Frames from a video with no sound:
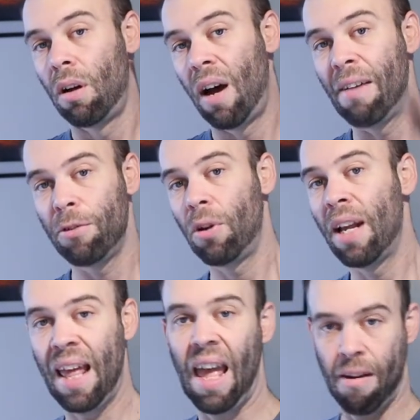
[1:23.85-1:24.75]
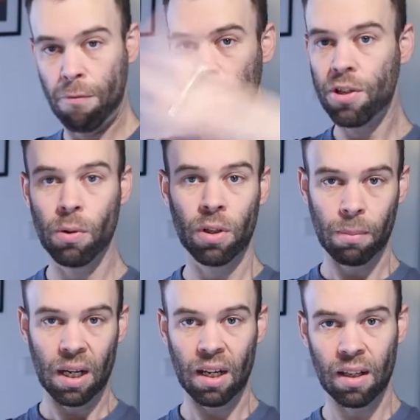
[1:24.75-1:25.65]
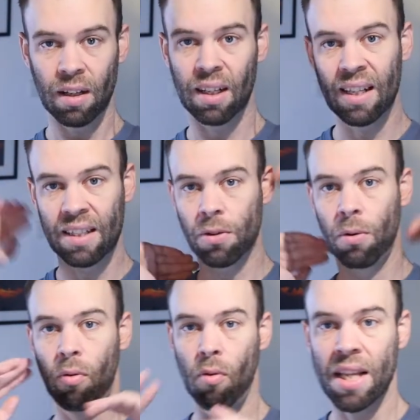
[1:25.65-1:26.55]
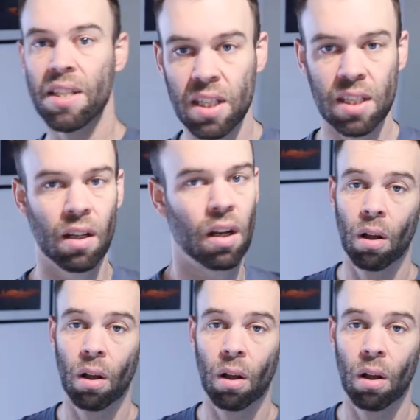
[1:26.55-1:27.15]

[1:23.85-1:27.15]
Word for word: I haven't tried every shoe on the market. Like that's crazy.